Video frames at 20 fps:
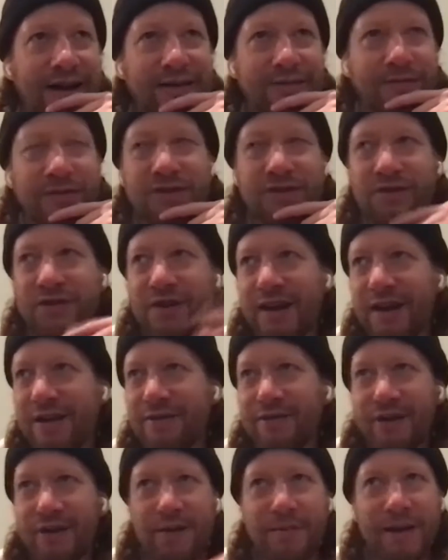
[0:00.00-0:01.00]
screen
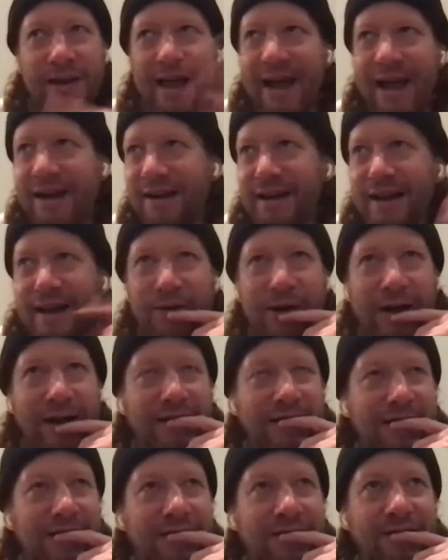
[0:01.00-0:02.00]
in front of me and editing while
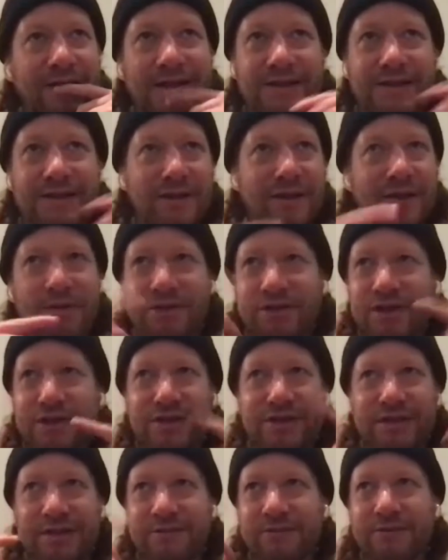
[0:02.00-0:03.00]
I was going. So it was
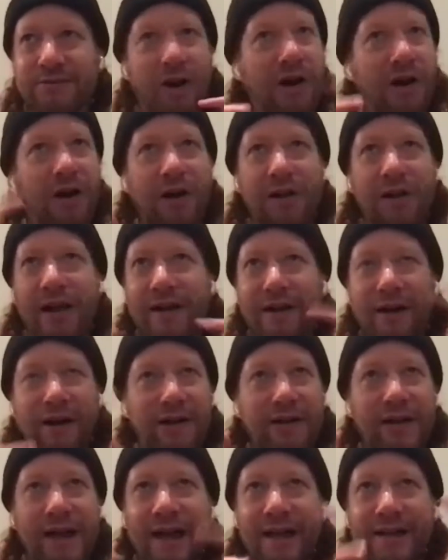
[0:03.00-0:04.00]
just
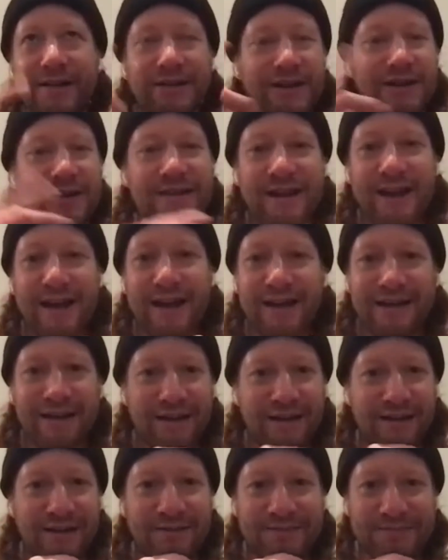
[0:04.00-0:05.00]
all hands on deck, you
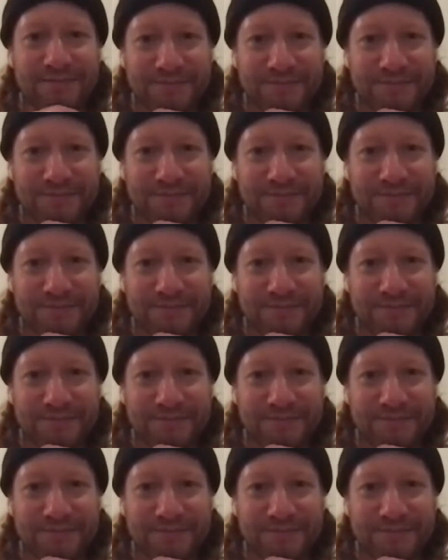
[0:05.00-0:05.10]
know.